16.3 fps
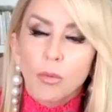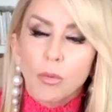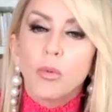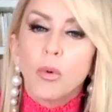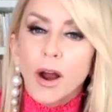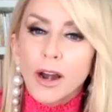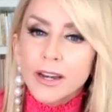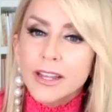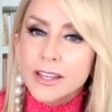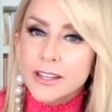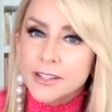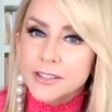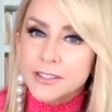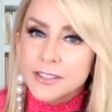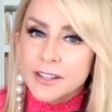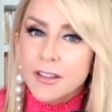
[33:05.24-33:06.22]
what
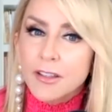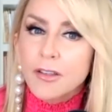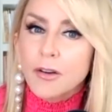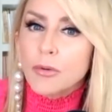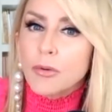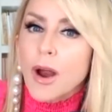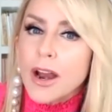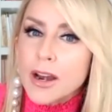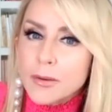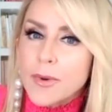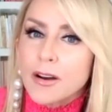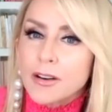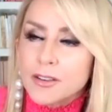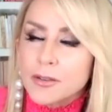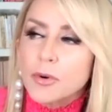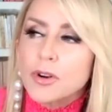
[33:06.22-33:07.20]
is the right
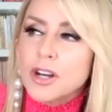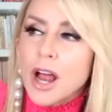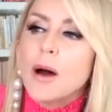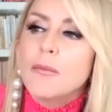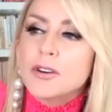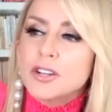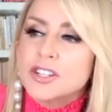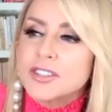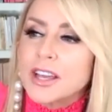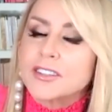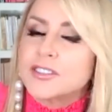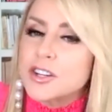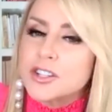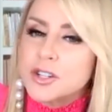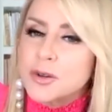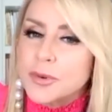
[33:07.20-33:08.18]
amount of what? How much
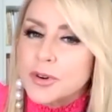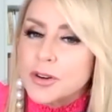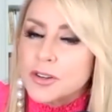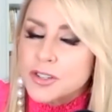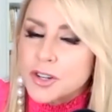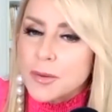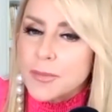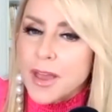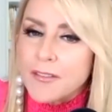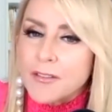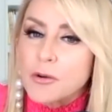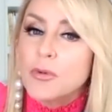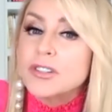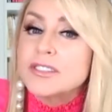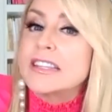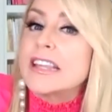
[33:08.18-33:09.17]
sex should should, should I be
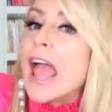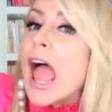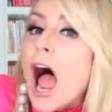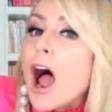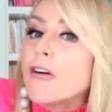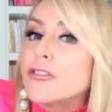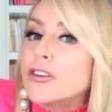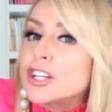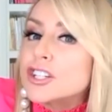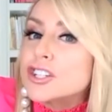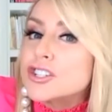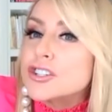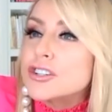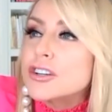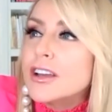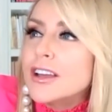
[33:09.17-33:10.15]
having? What's the
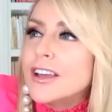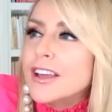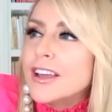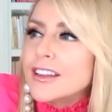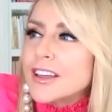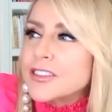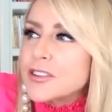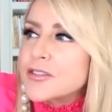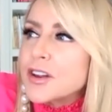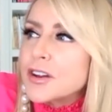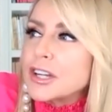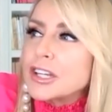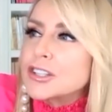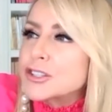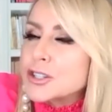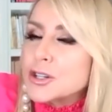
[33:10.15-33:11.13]
average? Yeah. Like they're
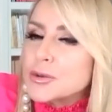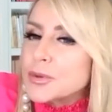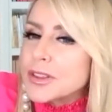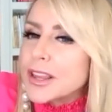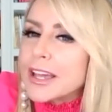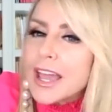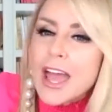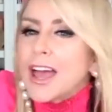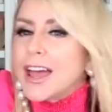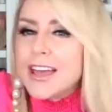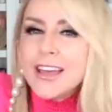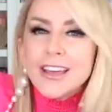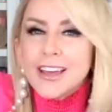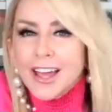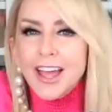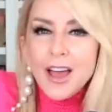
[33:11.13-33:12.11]
very concerned with like
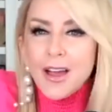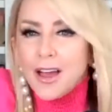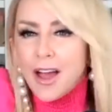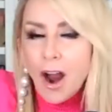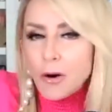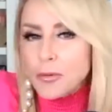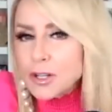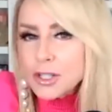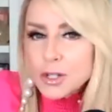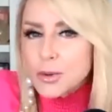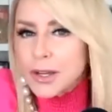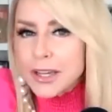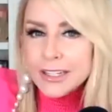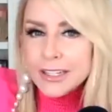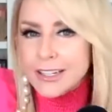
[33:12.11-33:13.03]
are we doing it